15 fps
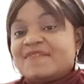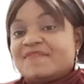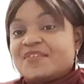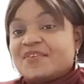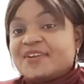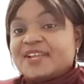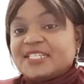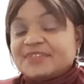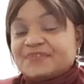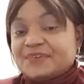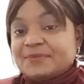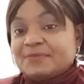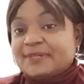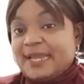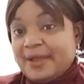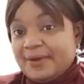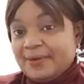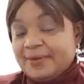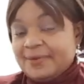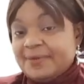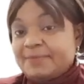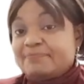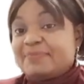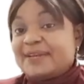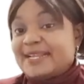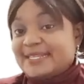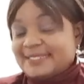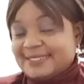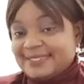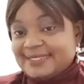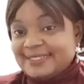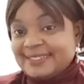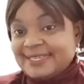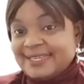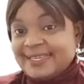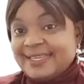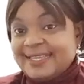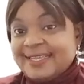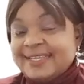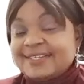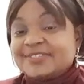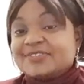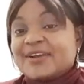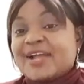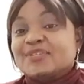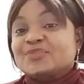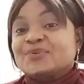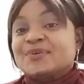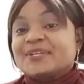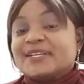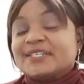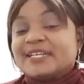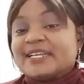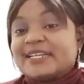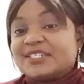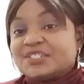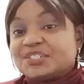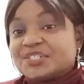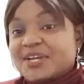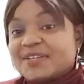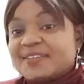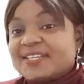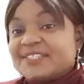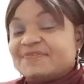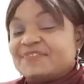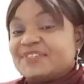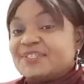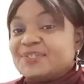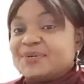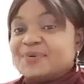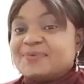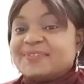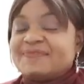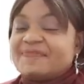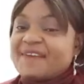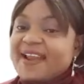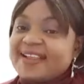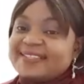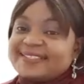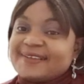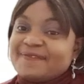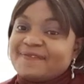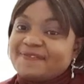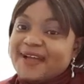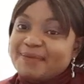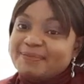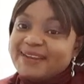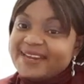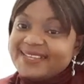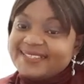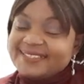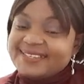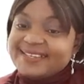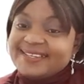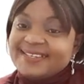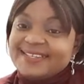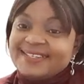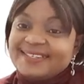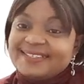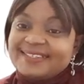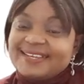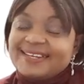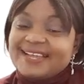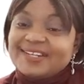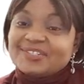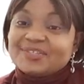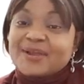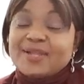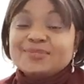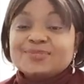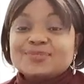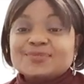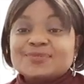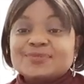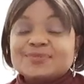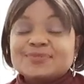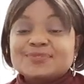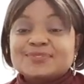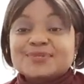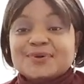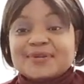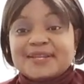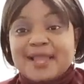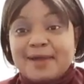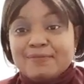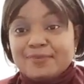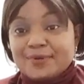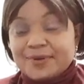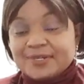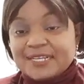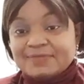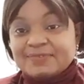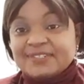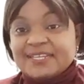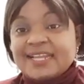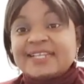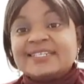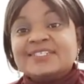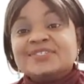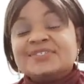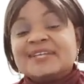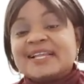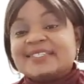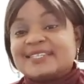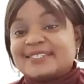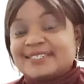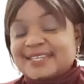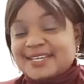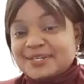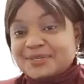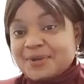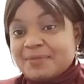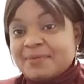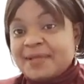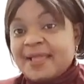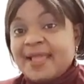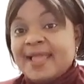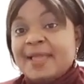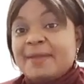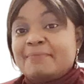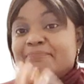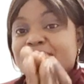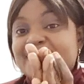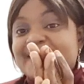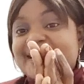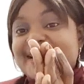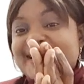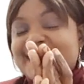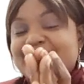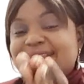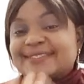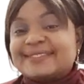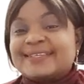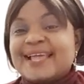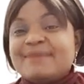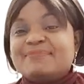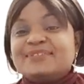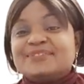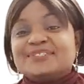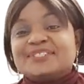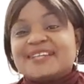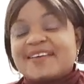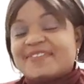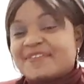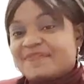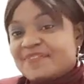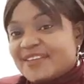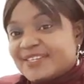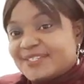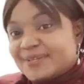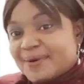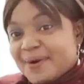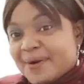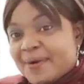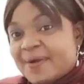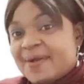few days from now. Please try to share this video with friends and families that are trying to study abroad, especially in the United Kingdom. Please help me to share the video,